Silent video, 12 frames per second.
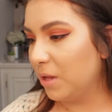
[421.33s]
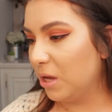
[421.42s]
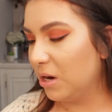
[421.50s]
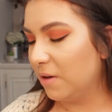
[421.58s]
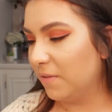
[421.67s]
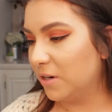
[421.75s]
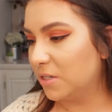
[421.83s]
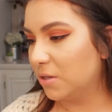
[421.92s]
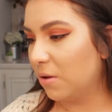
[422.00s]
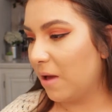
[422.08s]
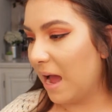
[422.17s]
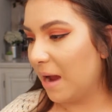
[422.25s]

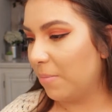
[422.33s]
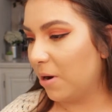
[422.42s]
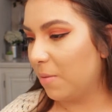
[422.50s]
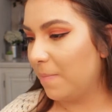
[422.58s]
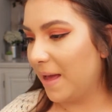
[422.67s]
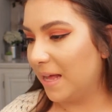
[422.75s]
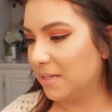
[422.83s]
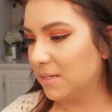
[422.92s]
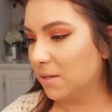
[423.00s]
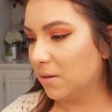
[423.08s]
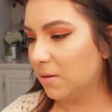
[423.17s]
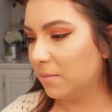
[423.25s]
Universal Eyebrow
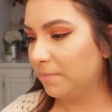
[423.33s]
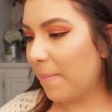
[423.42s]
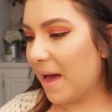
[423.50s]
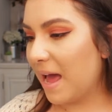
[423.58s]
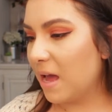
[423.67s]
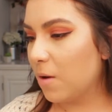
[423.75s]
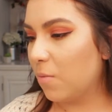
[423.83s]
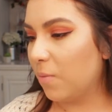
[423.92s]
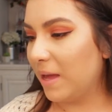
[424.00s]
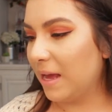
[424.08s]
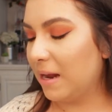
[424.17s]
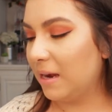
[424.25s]
Pencil by
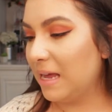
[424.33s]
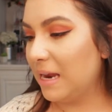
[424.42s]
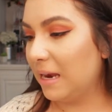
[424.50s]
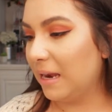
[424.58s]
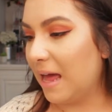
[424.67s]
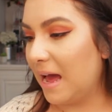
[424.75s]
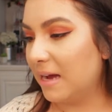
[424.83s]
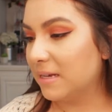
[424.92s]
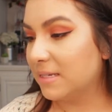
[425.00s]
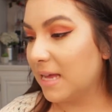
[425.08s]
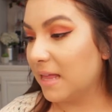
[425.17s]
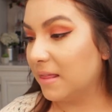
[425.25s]
Winky
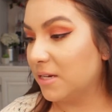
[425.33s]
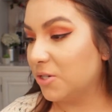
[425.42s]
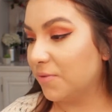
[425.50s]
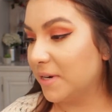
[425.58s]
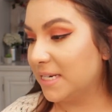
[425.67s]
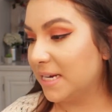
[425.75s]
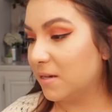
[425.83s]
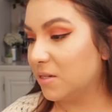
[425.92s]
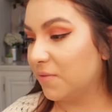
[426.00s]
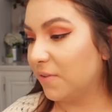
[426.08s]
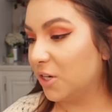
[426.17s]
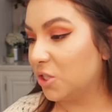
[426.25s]
Lux, and this
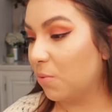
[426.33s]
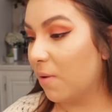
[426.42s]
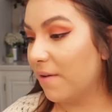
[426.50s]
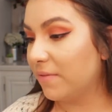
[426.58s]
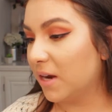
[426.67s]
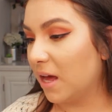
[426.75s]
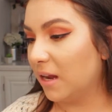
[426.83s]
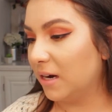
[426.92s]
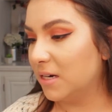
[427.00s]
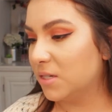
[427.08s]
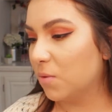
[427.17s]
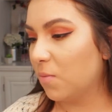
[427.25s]
retails for twelve
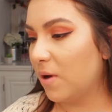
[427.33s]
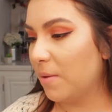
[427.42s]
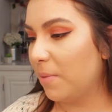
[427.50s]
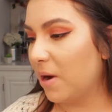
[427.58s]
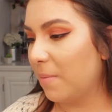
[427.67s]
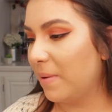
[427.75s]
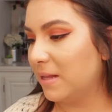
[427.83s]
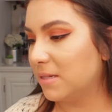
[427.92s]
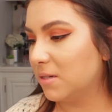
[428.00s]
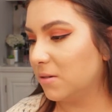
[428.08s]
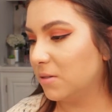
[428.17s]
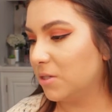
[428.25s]
dollars. One brow
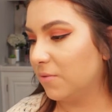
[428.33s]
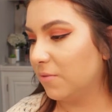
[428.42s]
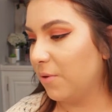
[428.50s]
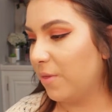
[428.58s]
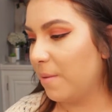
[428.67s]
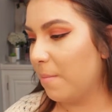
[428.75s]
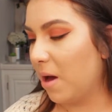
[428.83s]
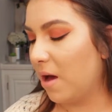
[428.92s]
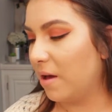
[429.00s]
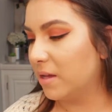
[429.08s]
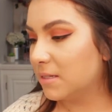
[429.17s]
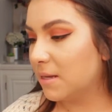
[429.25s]
pencil to rule them
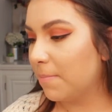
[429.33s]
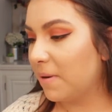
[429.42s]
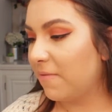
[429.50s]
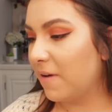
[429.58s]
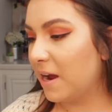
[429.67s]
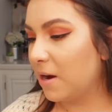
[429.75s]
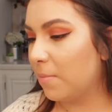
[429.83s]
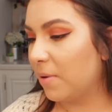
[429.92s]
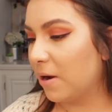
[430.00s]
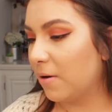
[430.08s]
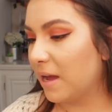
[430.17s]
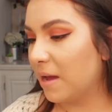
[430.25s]
all. Simplify your
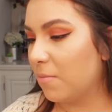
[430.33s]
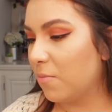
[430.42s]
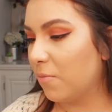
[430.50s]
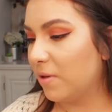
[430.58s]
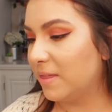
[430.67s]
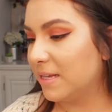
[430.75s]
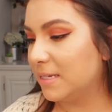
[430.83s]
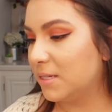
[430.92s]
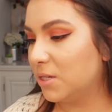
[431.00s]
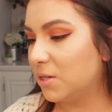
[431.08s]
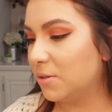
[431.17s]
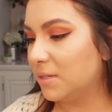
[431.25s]
brow game with this
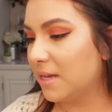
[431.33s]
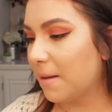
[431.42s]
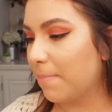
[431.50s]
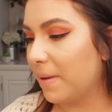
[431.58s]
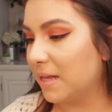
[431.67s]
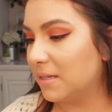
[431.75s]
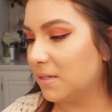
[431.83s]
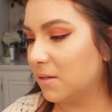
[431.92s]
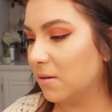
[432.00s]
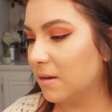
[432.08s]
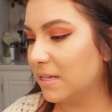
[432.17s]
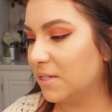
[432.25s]
two-step
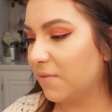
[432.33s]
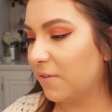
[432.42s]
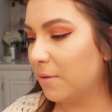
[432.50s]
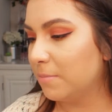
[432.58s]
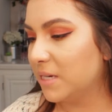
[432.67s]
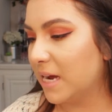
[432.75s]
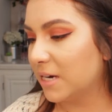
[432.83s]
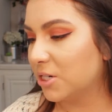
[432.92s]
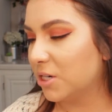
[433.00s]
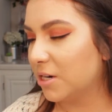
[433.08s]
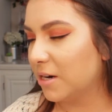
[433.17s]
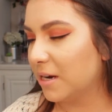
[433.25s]
pencil. Its firm
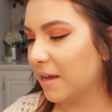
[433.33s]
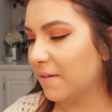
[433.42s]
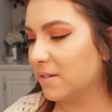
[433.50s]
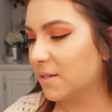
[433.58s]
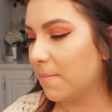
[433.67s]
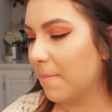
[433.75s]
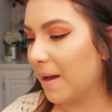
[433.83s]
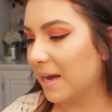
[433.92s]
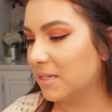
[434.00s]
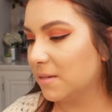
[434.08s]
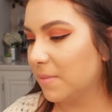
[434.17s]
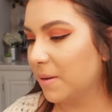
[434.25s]
texture gives
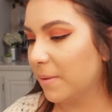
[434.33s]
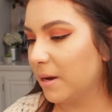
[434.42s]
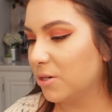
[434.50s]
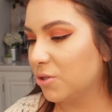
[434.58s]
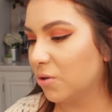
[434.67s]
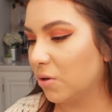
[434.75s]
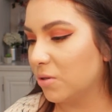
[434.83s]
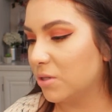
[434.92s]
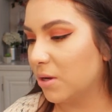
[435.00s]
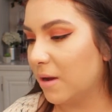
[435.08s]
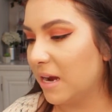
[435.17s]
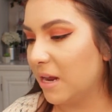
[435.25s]
maximum control
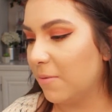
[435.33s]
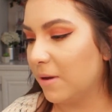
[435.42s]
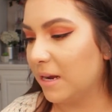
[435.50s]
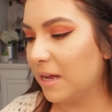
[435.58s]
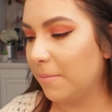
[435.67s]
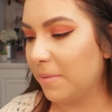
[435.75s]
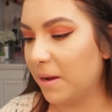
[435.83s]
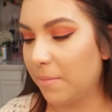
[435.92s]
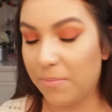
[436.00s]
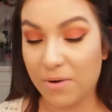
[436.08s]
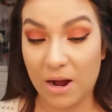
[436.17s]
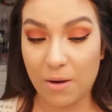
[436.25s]
so anyone can be a
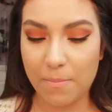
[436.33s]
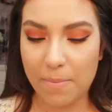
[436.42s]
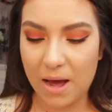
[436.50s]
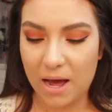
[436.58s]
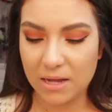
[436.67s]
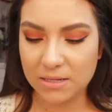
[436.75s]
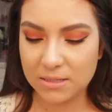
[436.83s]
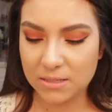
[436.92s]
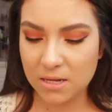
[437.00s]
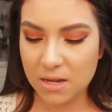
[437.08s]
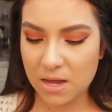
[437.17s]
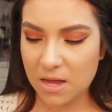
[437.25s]
brow boss.
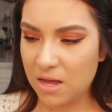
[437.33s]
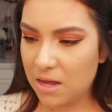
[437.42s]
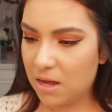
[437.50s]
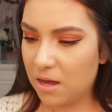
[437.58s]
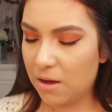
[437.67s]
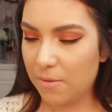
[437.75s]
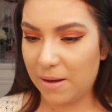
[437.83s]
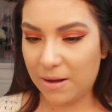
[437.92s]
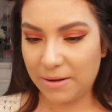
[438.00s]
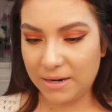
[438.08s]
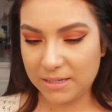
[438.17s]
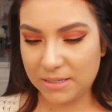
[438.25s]
Oh wow,
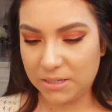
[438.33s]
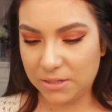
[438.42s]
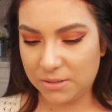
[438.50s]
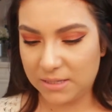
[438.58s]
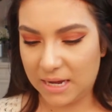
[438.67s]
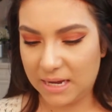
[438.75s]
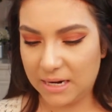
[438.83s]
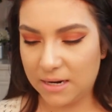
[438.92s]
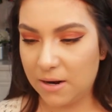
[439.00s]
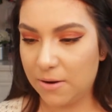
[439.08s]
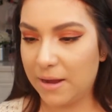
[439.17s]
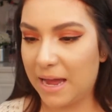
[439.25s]
it is
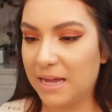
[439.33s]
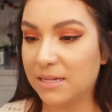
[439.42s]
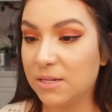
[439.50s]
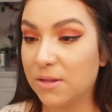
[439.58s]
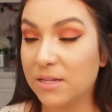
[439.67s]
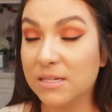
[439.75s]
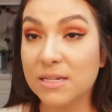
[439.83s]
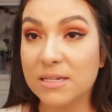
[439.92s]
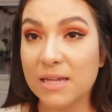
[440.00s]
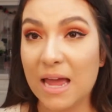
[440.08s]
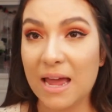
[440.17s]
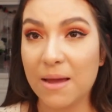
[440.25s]
two-sided. Okay, so this
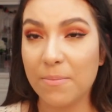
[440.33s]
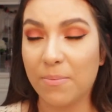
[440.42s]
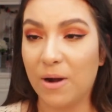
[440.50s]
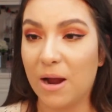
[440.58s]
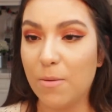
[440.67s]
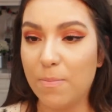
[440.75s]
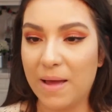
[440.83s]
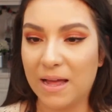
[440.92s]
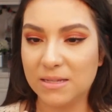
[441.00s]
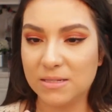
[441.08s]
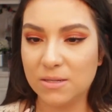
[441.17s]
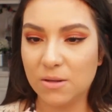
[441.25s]
is a brow
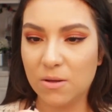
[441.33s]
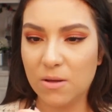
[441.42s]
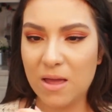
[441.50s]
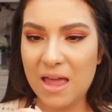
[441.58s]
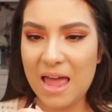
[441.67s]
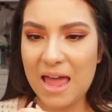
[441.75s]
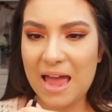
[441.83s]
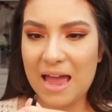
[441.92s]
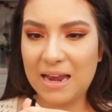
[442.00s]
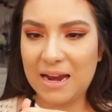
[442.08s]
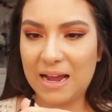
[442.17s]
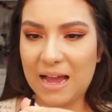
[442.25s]
pencil,
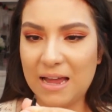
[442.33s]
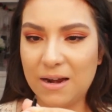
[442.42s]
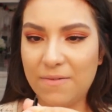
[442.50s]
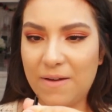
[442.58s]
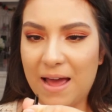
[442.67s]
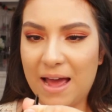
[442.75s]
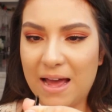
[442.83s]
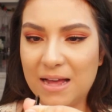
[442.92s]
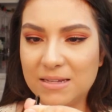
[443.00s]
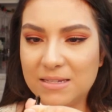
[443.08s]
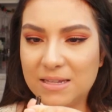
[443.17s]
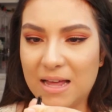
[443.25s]
and it kind of
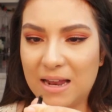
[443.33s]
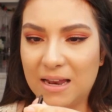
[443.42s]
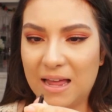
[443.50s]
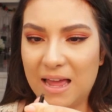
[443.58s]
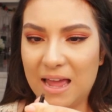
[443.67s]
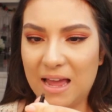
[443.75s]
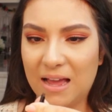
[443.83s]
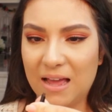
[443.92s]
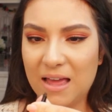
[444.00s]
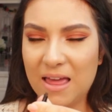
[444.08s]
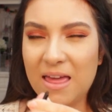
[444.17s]
has that like